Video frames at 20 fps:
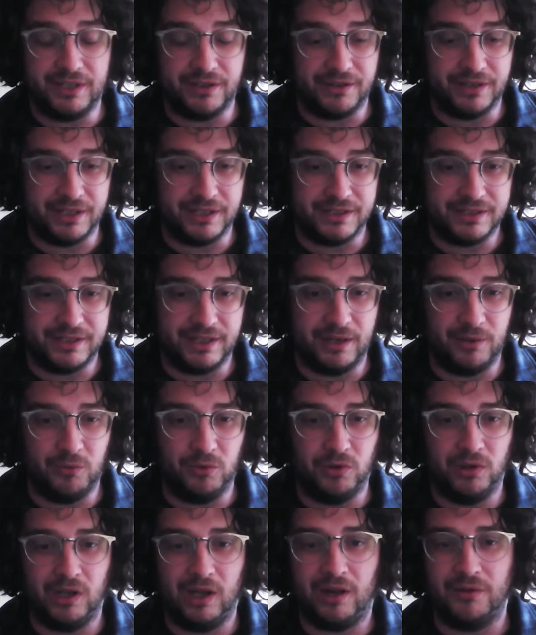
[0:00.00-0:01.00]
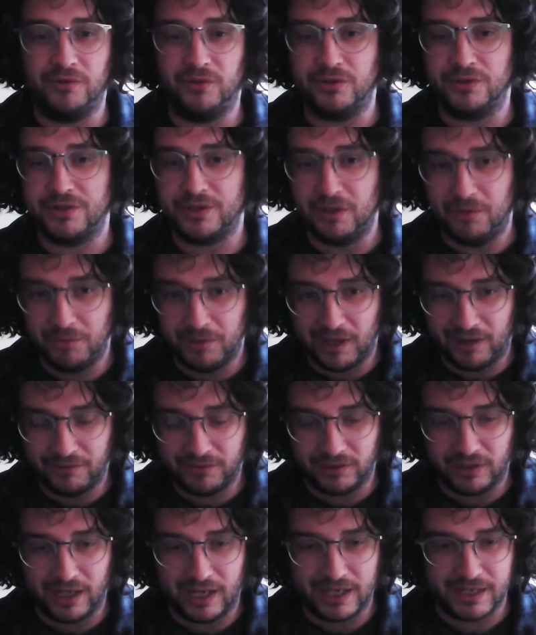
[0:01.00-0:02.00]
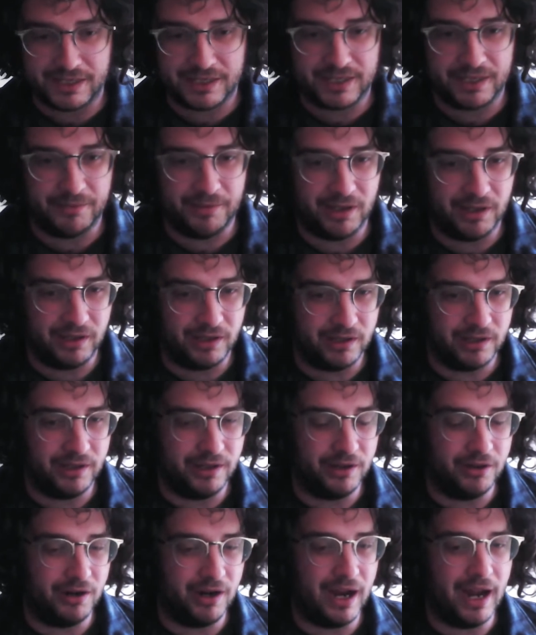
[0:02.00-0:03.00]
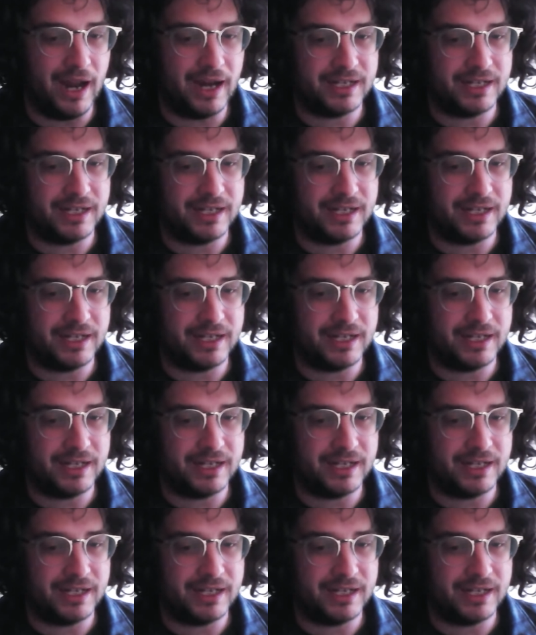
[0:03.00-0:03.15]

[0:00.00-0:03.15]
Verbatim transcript: on the internet will have on some level a HTML or uh,